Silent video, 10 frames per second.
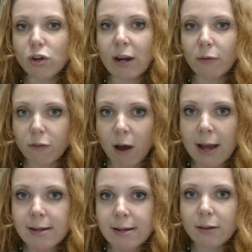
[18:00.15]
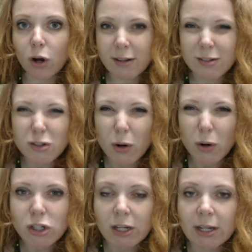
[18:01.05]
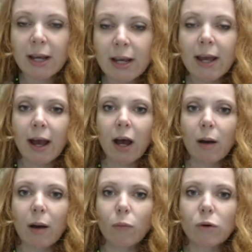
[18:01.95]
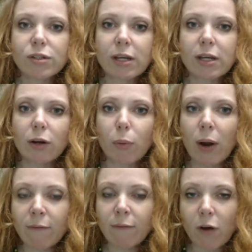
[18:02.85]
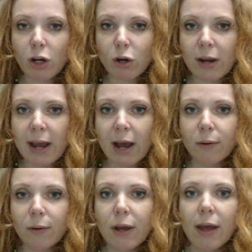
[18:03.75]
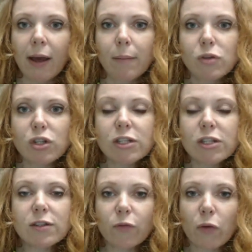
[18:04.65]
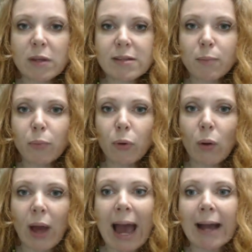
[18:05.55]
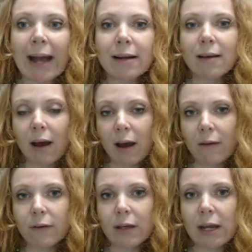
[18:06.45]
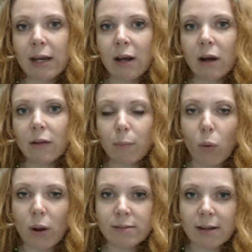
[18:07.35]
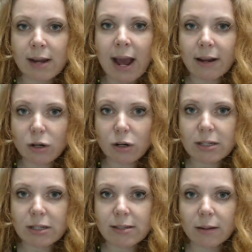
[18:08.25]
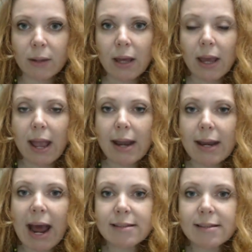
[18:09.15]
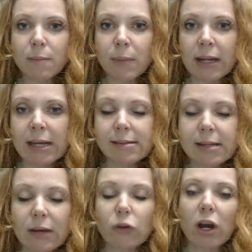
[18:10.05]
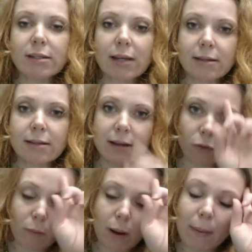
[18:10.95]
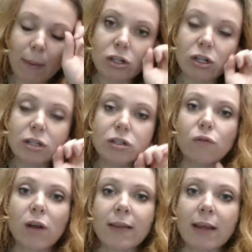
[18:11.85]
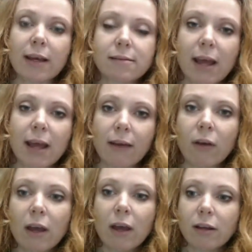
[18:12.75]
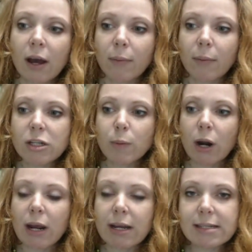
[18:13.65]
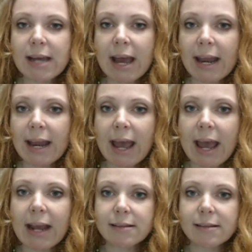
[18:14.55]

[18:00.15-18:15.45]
of thought, their concentration. We're seeing their brain fog go down just from the simple act of getting the poison out of their system. And it hasn't been easy. If you talk to several of my patients who've done this, they've experienced headaches,